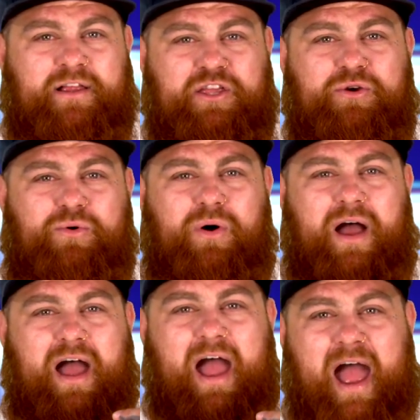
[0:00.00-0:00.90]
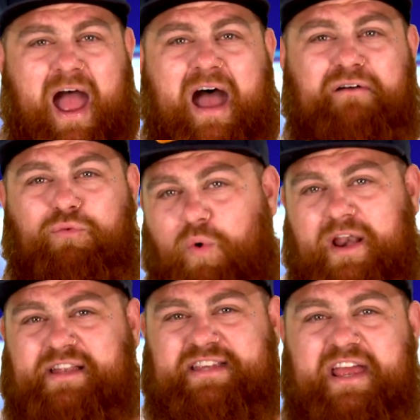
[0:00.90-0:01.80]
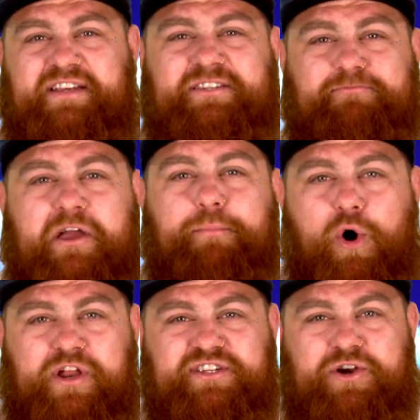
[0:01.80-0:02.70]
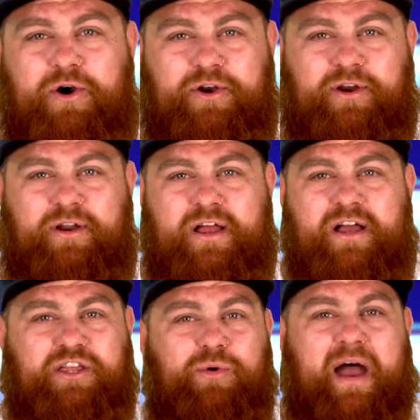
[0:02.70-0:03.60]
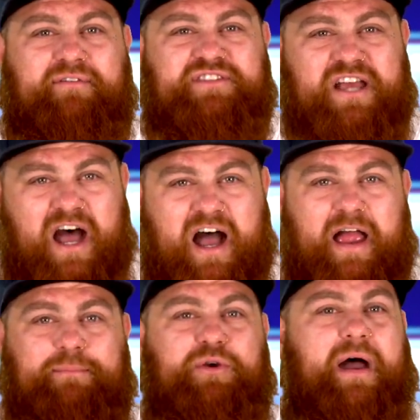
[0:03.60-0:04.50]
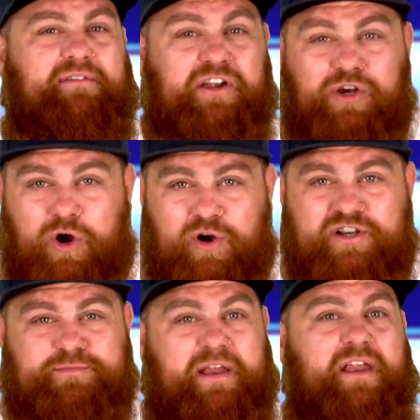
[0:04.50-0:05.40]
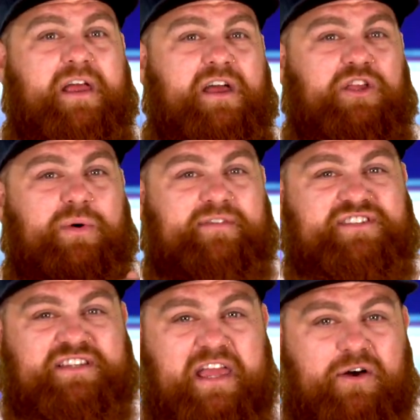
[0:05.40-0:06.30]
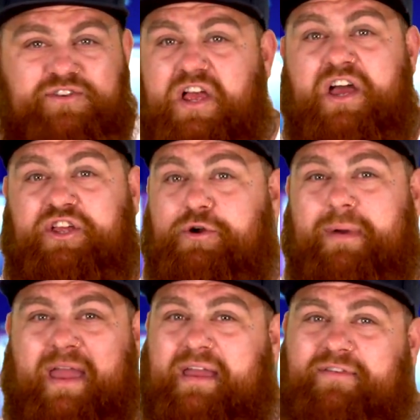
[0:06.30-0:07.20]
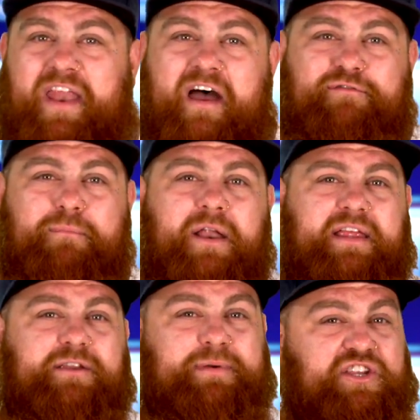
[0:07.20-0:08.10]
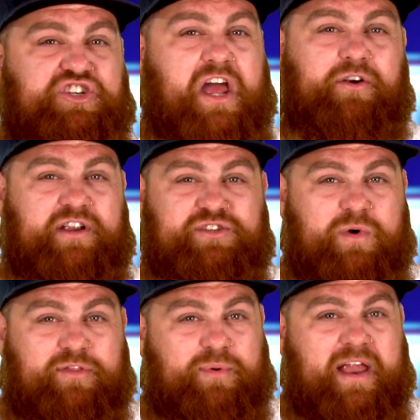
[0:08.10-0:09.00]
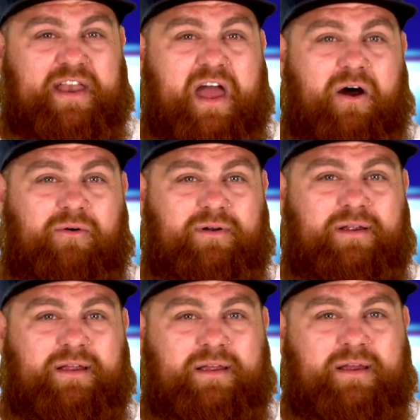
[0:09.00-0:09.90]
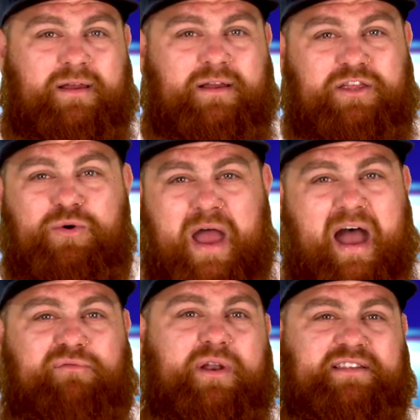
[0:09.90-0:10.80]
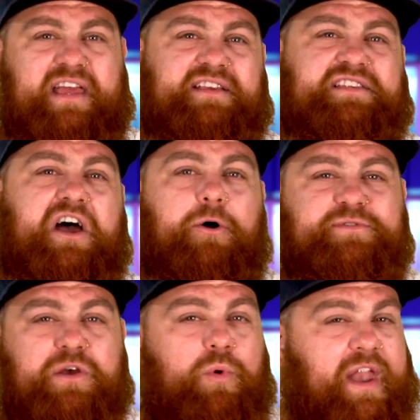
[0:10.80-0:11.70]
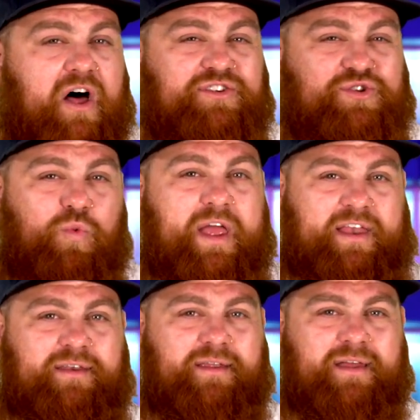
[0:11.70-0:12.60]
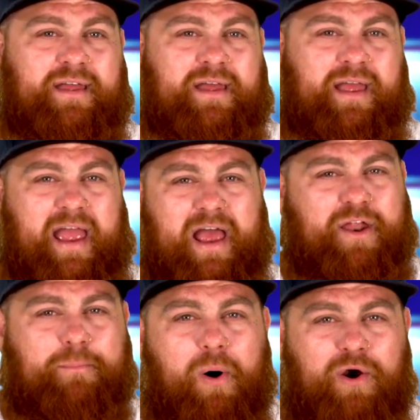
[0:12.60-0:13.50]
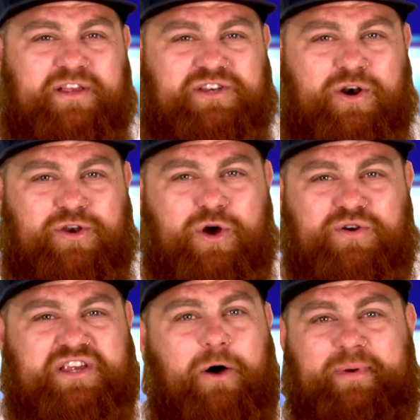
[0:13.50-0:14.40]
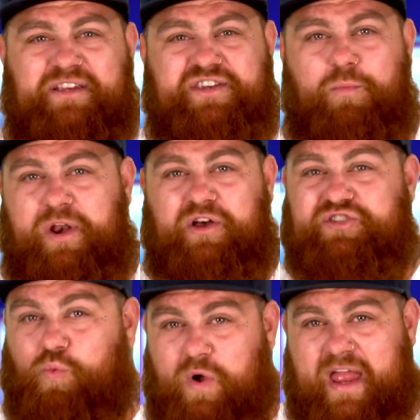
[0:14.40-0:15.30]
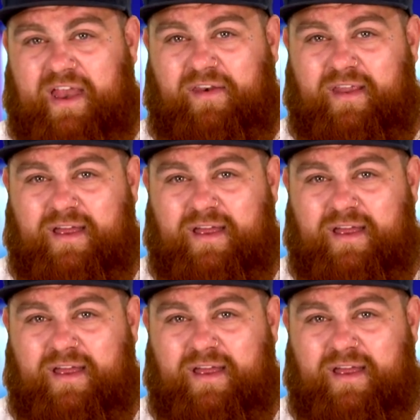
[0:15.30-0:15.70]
You have what it takes to be a party starter. You have time, you have encouragement, you have skills, you may even have money to be generous with right now. You have what it takes to help someone else win. And a party starter knows helping someone else win